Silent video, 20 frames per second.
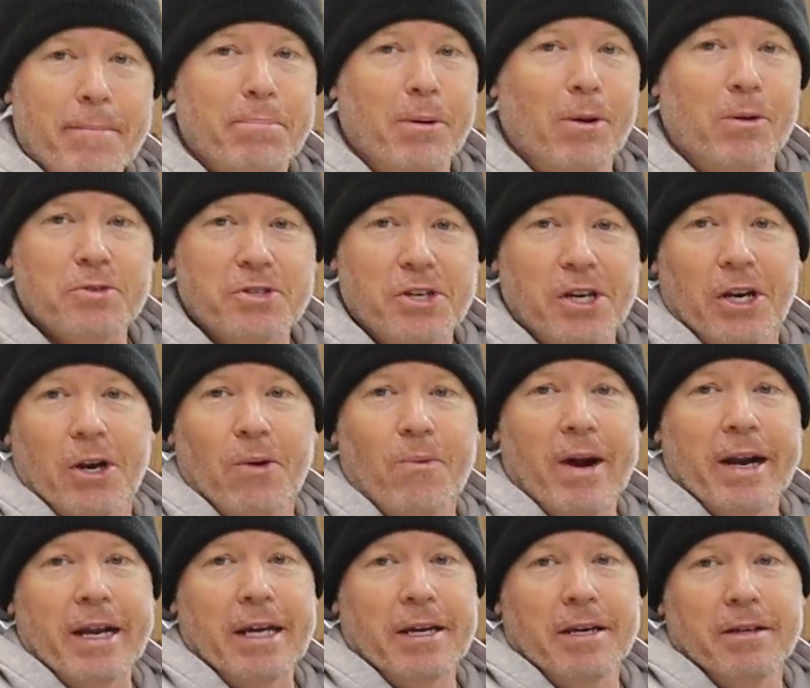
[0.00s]
bolts, getting
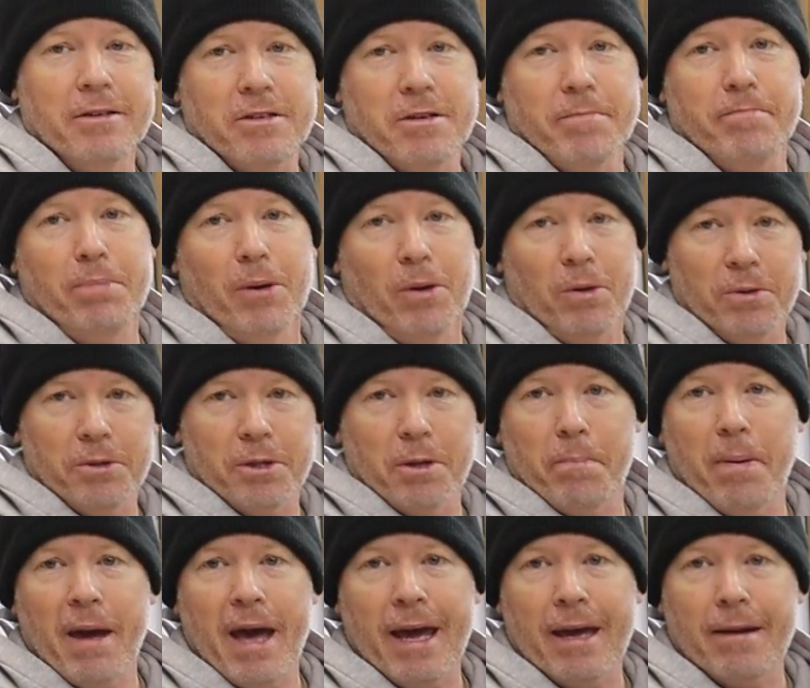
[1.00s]
ready to bolt the
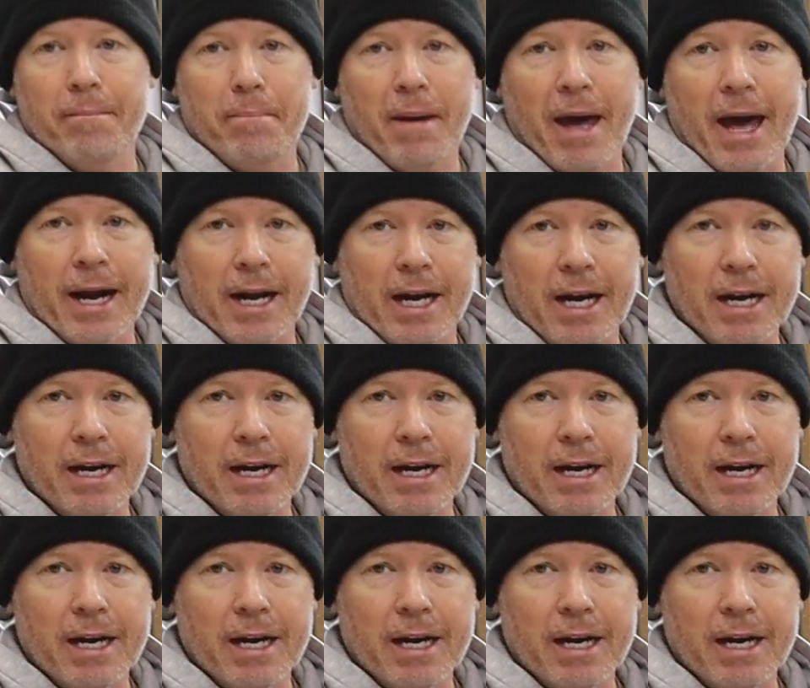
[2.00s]
pan back